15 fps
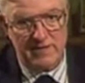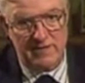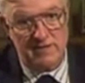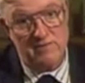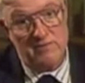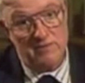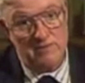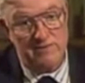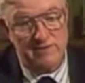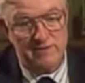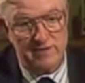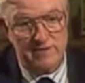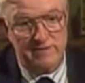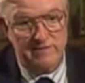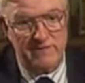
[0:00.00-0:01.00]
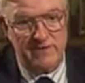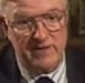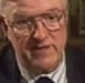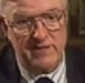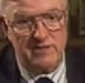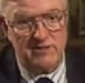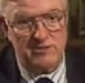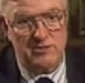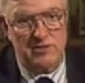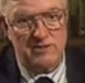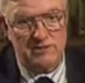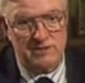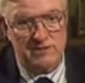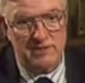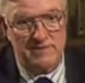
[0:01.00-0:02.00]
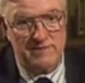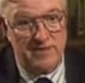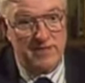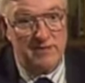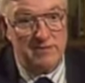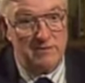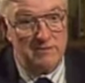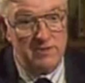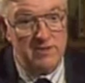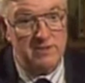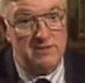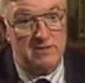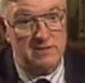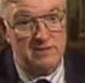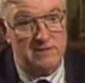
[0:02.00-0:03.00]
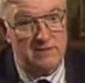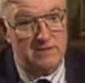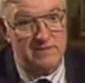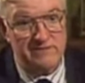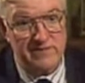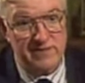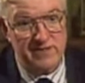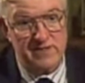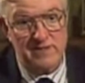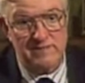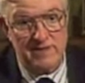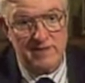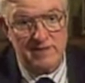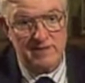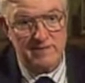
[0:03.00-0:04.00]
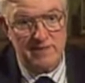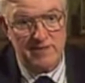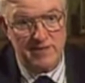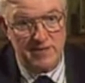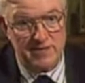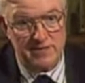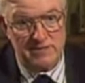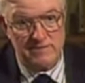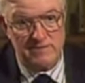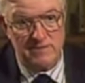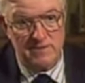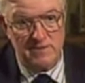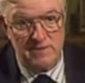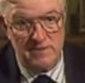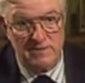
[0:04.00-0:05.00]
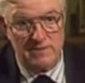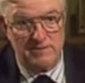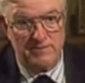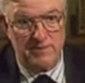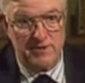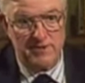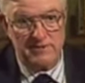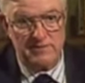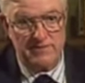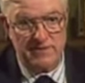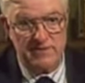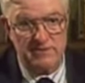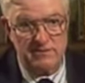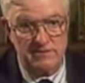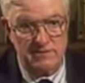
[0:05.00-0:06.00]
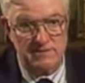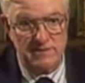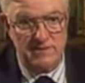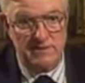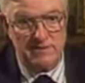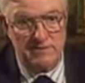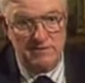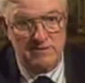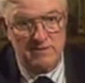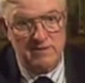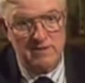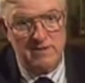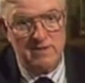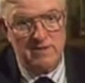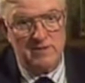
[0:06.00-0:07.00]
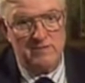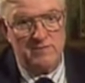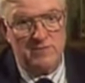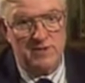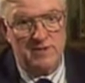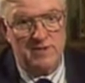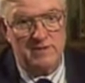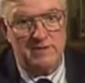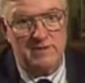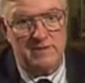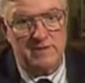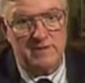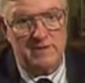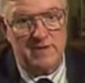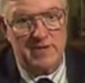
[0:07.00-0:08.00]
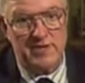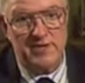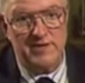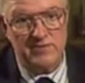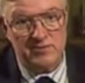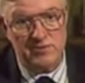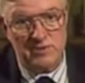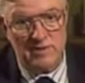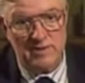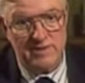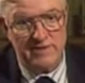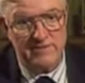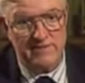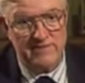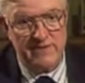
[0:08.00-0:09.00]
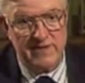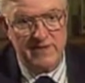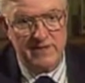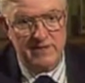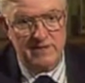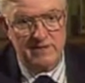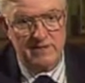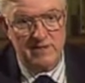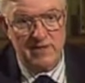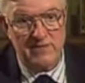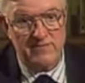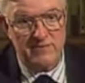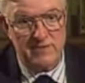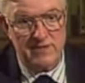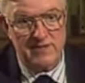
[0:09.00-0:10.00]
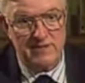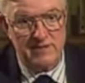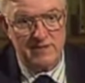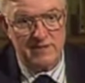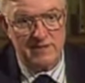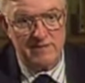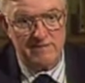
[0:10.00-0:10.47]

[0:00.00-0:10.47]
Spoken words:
He went over to David Vanek and talked to him. Now, I don't know what he talked to David Vanek about. He might ask him the price of ice cream, I don't know. But I never saw David Vanek after that day.